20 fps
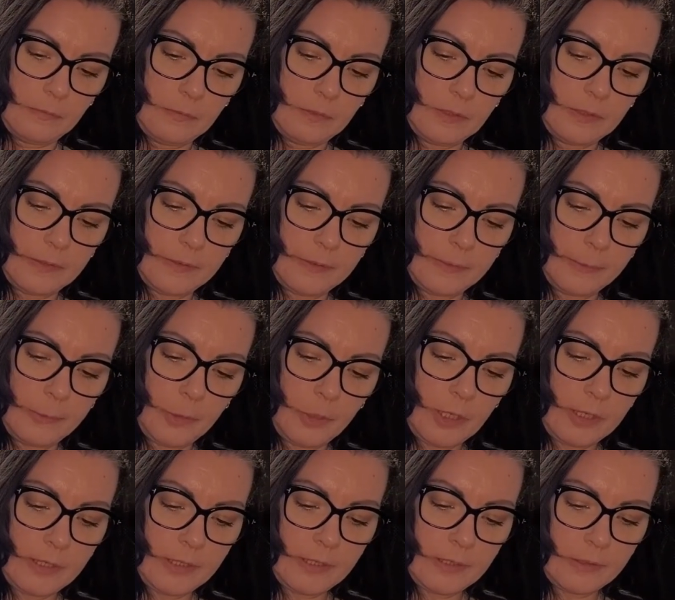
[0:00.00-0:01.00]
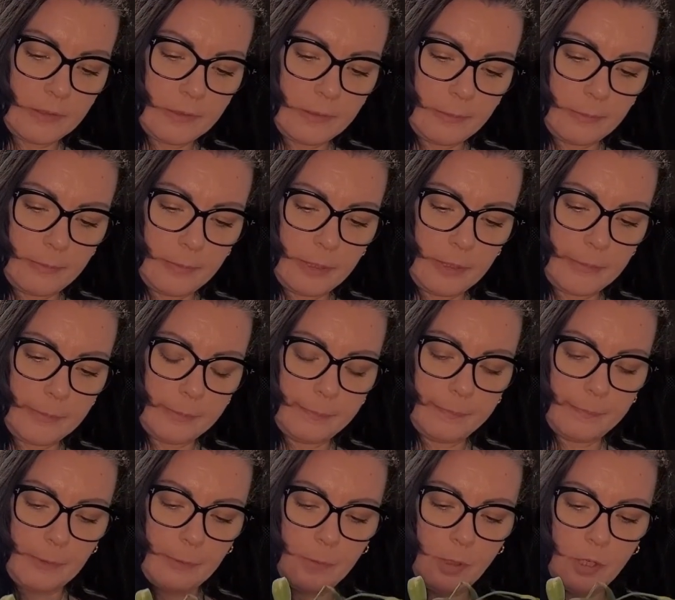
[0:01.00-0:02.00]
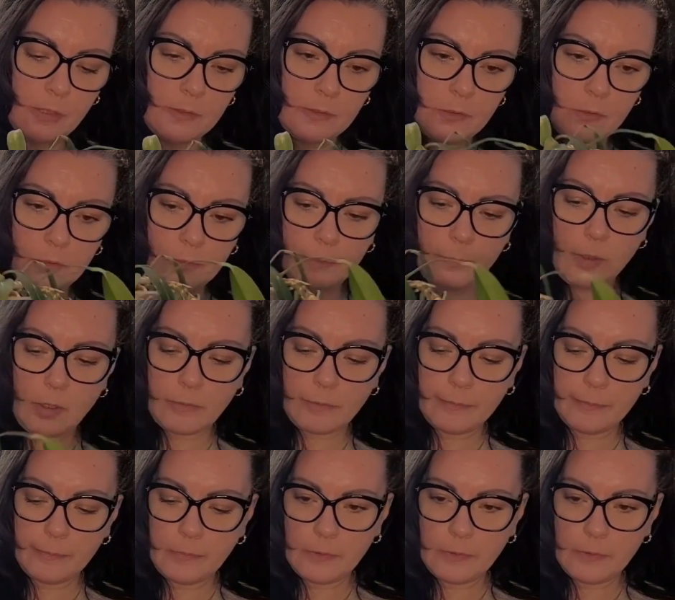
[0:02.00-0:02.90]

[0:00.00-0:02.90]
This is more ideal, but the pot's too small.